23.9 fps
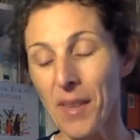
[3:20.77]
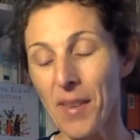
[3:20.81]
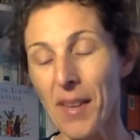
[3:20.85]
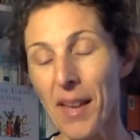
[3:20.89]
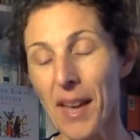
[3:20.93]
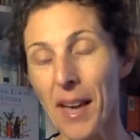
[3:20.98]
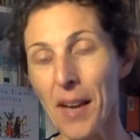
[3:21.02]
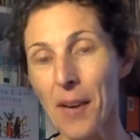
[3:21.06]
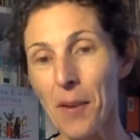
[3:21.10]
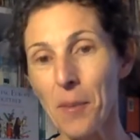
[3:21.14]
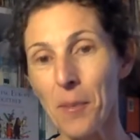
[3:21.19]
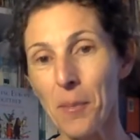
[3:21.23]

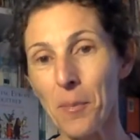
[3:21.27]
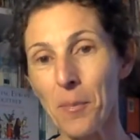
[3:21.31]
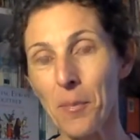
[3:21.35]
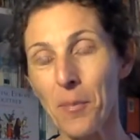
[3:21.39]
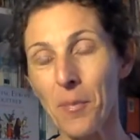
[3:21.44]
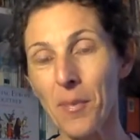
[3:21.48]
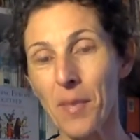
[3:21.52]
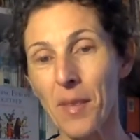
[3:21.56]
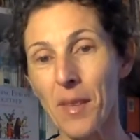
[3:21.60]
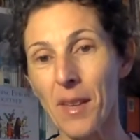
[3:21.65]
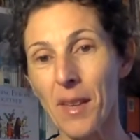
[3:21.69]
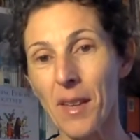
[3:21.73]
Now,
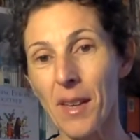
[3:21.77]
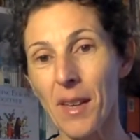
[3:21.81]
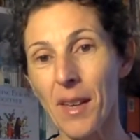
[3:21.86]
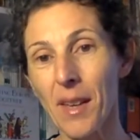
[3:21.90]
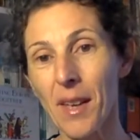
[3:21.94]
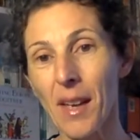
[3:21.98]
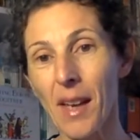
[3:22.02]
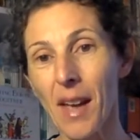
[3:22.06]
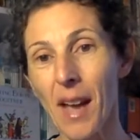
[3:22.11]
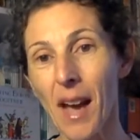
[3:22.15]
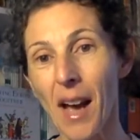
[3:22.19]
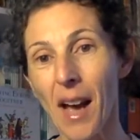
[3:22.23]

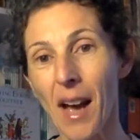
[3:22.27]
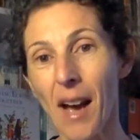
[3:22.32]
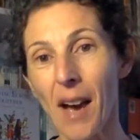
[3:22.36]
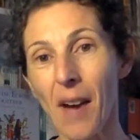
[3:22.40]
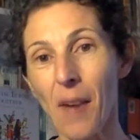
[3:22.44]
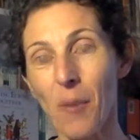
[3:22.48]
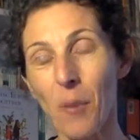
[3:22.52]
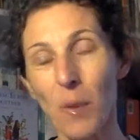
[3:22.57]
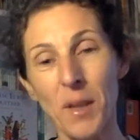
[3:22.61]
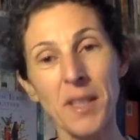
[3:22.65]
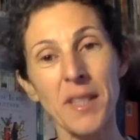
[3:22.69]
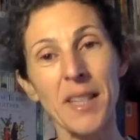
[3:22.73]

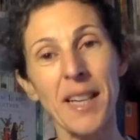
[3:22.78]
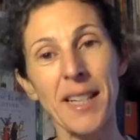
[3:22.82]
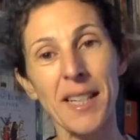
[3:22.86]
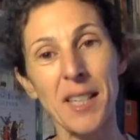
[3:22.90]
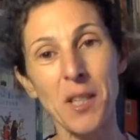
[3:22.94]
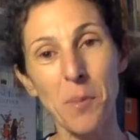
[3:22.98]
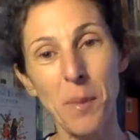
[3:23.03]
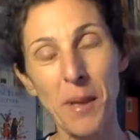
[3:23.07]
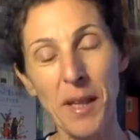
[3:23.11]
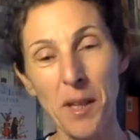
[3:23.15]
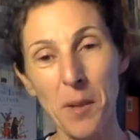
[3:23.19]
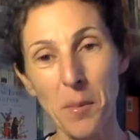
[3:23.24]
once that
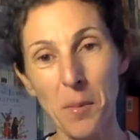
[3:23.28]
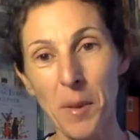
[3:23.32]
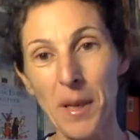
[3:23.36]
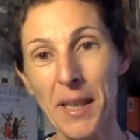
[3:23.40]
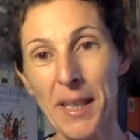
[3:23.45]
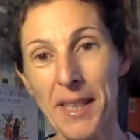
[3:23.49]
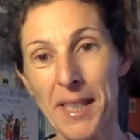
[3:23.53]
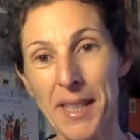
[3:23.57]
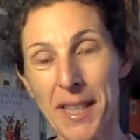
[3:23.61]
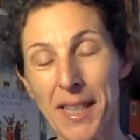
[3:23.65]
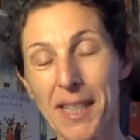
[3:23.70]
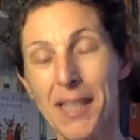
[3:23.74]
has been
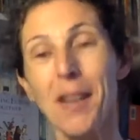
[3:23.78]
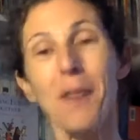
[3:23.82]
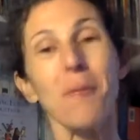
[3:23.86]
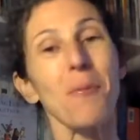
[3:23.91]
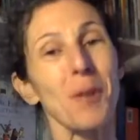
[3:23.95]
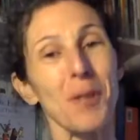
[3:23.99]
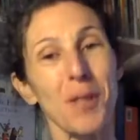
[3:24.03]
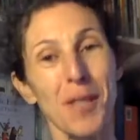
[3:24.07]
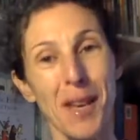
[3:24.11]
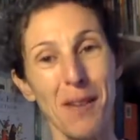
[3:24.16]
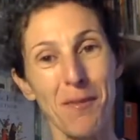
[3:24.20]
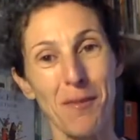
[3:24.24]
completed and
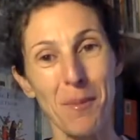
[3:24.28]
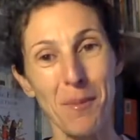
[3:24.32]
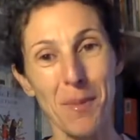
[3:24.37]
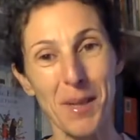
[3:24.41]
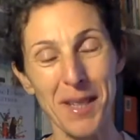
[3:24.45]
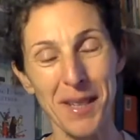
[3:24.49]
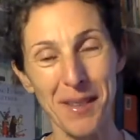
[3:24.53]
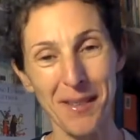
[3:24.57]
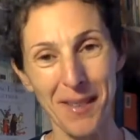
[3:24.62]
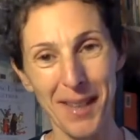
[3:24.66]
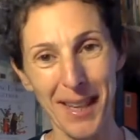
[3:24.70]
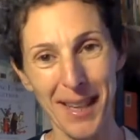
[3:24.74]
once
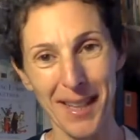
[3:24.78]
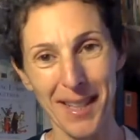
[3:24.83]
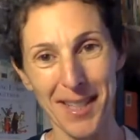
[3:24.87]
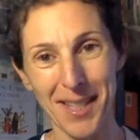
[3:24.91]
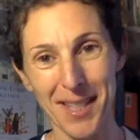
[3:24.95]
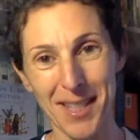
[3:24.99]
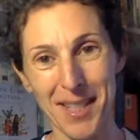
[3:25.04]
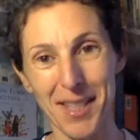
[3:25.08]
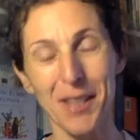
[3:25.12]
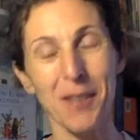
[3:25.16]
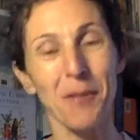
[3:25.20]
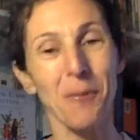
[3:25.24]
everybody
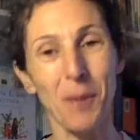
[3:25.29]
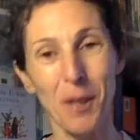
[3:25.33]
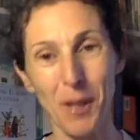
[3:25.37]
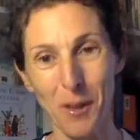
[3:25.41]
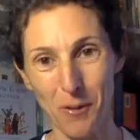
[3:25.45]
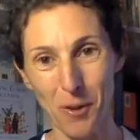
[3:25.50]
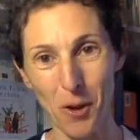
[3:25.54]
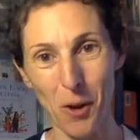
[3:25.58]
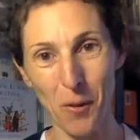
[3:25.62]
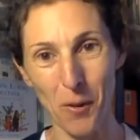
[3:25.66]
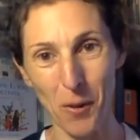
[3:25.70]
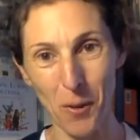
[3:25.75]
thinks we
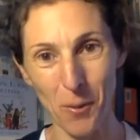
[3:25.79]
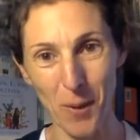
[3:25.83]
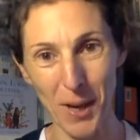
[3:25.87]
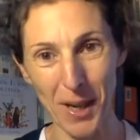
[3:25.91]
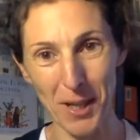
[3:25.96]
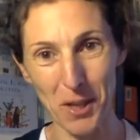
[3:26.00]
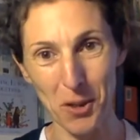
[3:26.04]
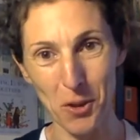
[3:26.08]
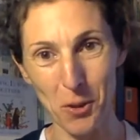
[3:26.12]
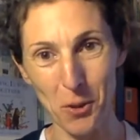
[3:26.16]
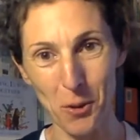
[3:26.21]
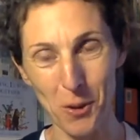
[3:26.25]
have got the
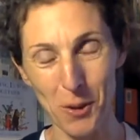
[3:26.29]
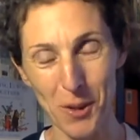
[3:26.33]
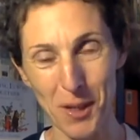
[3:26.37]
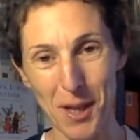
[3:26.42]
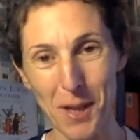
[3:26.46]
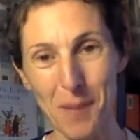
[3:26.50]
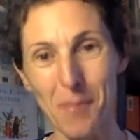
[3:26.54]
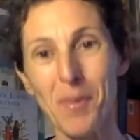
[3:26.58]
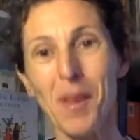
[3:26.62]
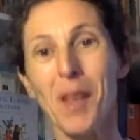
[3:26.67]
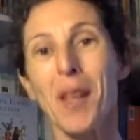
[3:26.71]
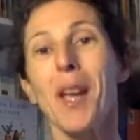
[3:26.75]
right
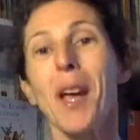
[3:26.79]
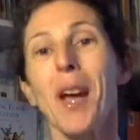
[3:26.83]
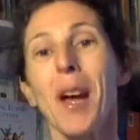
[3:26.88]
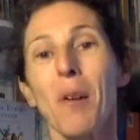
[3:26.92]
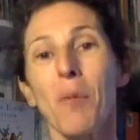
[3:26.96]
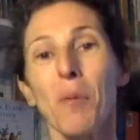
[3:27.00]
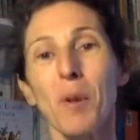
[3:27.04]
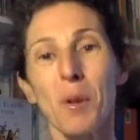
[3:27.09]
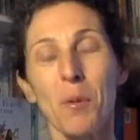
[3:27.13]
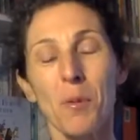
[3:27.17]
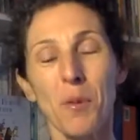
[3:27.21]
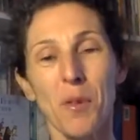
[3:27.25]
order,
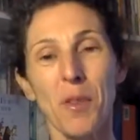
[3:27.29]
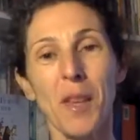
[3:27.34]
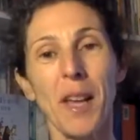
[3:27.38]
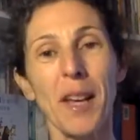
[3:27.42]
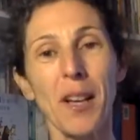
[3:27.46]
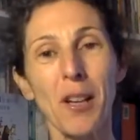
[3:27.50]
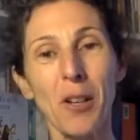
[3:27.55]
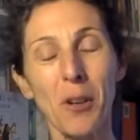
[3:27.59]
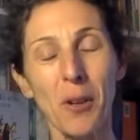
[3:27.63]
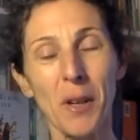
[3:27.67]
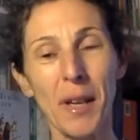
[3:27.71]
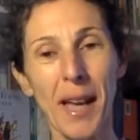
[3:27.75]
we would
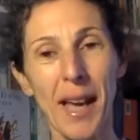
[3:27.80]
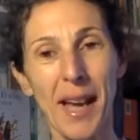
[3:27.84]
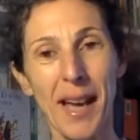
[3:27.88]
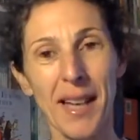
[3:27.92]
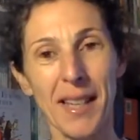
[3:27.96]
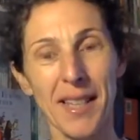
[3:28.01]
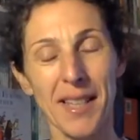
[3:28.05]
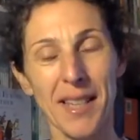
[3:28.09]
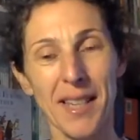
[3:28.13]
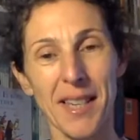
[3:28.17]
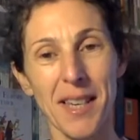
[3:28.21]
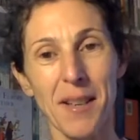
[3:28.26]
then look
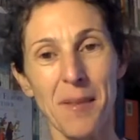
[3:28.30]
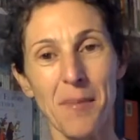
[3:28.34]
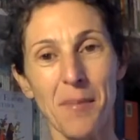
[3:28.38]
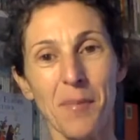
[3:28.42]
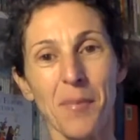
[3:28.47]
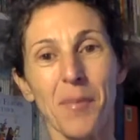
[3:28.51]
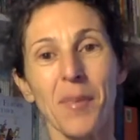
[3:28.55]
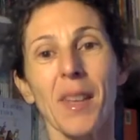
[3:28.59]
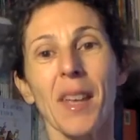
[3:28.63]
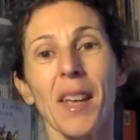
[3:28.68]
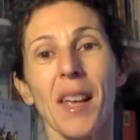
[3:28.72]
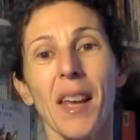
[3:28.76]
at
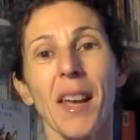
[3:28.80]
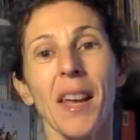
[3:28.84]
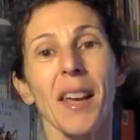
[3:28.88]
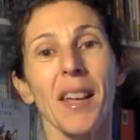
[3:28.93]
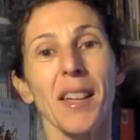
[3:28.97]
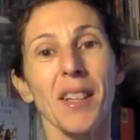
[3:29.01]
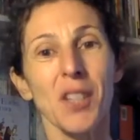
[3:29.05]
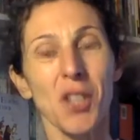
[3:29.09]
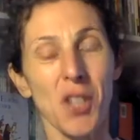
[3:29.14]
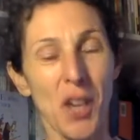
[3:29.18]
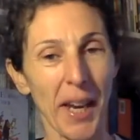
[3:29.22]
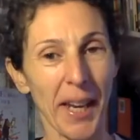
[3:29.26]

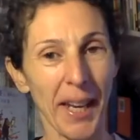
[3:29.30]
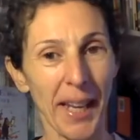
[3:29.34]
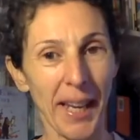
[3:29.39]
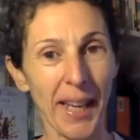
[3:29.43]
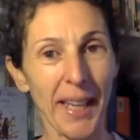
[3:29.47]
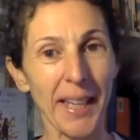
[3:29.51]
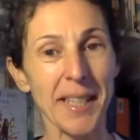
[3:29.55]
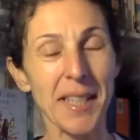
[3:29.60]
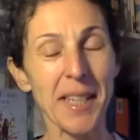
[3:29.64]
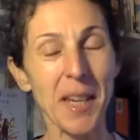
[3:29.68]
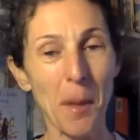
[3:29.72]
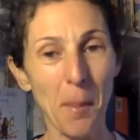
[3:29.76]

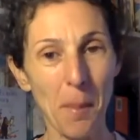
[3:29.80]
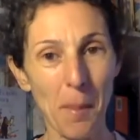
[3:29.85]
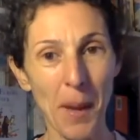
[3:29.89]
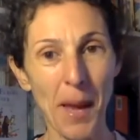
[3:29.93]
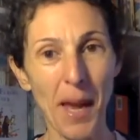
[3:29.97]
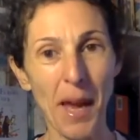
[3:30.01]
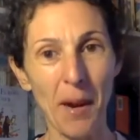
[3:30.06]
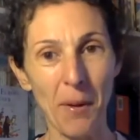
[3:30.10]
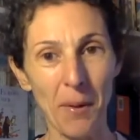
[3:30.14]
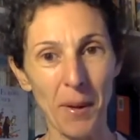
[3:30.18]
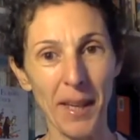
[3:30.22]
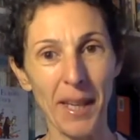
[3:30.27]
checking it,
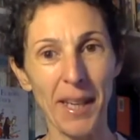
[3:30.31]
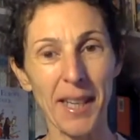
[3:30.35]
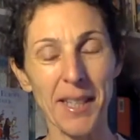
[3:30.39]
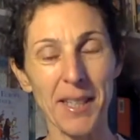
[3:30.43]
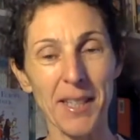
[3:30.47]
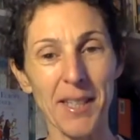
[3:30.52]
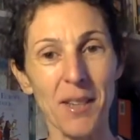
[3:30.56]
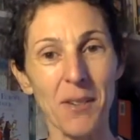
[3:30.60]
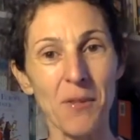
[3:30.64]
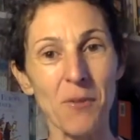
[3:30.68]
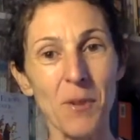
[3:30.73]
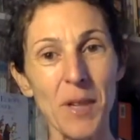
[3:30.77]
comparing
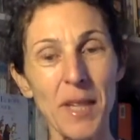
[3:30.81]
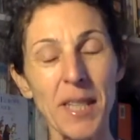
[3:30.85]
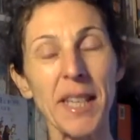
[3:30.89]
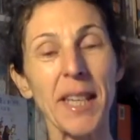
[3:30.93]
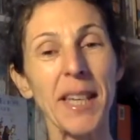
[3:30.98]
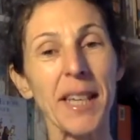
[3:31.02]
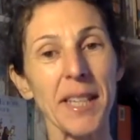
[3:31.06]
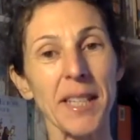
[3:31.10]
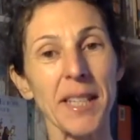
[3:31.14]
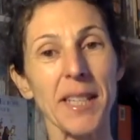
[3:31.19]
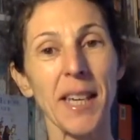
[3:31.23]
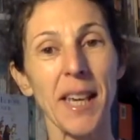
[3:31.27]
it,
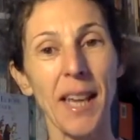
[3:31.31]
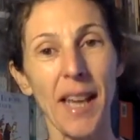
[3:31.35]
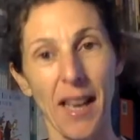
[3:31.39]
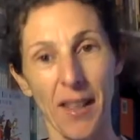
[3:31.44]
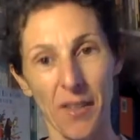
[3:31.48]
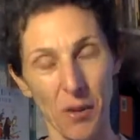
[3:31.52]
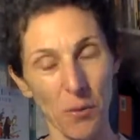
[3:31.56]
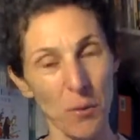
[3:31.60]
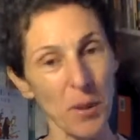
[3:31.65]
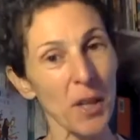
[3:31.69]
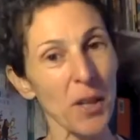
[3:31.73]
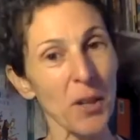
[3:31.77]
reading it
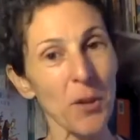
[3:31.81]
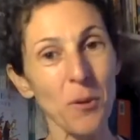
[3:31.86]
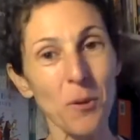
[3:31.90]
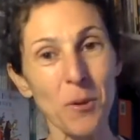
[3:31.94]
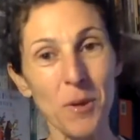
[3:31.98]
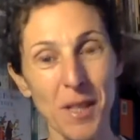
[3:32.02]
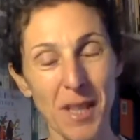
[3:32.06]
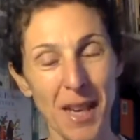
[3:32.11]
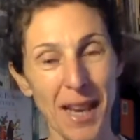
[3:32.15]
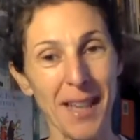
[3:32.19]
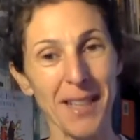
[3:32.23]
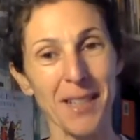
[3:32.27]
together. We can all
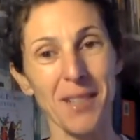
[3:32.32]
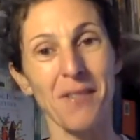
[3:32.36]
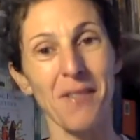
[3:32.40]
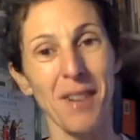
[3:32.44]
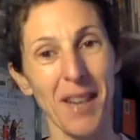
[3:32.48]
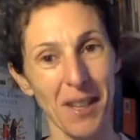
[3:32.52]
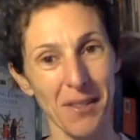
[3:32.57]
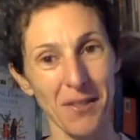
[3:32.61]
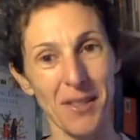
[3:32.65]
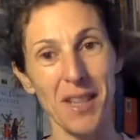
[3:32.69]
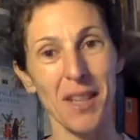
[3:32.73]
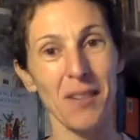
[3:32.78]
stand
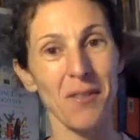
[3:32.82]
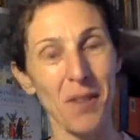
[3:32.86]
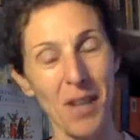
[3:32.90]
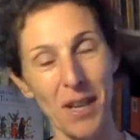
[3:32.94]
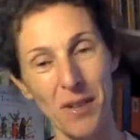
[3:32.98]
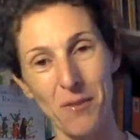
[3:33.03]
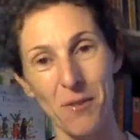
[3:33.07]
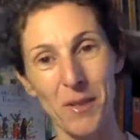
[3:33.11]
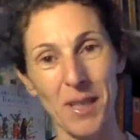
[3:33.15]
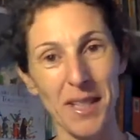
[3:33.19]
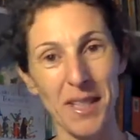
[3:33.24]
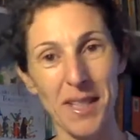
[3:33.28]
around and
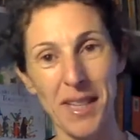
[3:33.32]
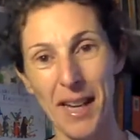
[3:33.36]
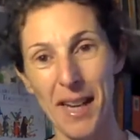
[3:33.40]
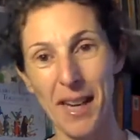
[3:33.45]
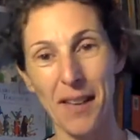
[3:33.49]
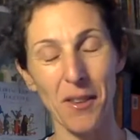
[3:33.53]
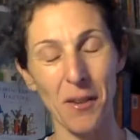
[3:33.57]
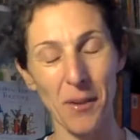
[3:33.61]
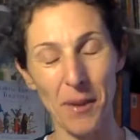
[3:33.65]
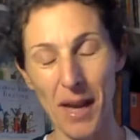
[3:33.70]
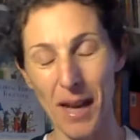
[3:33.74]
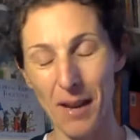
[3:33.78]
read
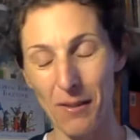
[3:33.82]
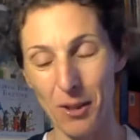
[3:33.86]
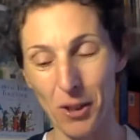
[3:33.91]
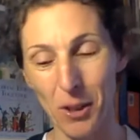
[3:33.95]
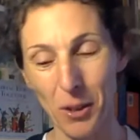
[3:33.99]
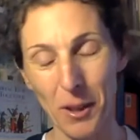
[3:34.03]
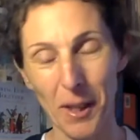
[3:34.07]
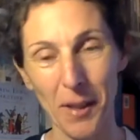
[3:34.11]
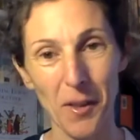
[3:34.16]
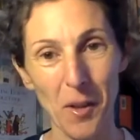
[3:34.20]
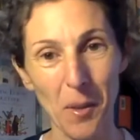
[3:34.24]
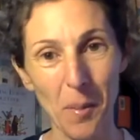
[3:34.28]
together and have a
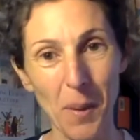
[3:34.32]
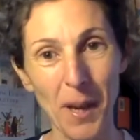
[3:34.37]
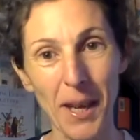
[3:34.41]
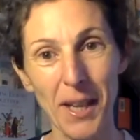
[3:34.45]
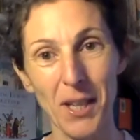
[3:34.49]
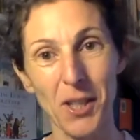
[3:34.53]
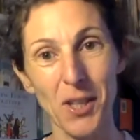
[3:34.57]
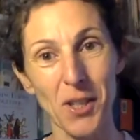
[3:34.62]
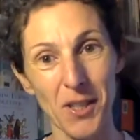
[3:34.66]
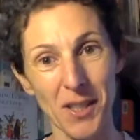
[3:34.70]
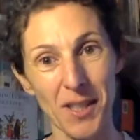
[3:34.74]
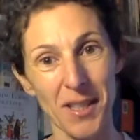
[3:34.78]
look at the
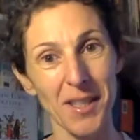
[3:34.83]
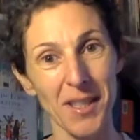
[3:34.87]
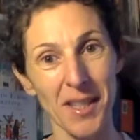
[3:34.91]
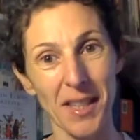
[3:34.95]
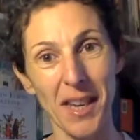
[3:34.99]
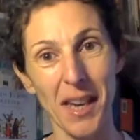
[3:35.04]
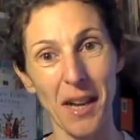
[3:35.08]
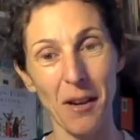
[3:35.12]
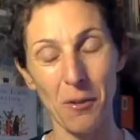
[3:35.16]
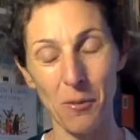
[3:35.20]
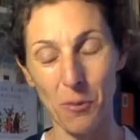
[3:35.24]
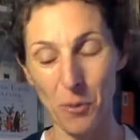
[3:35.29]
pages and
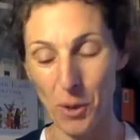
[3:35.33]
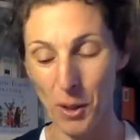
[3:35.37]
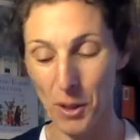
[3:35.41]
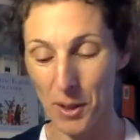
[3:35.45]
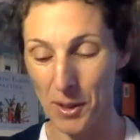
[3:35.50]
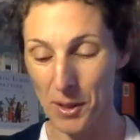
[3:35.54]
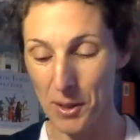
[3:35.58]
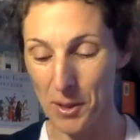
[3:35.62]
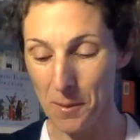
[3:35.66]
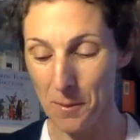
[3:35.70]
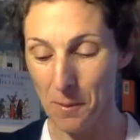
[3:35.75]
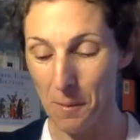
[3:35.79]
see how it
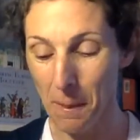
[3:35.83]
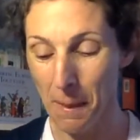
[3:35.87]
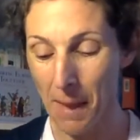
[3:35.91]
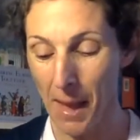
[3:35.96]
works.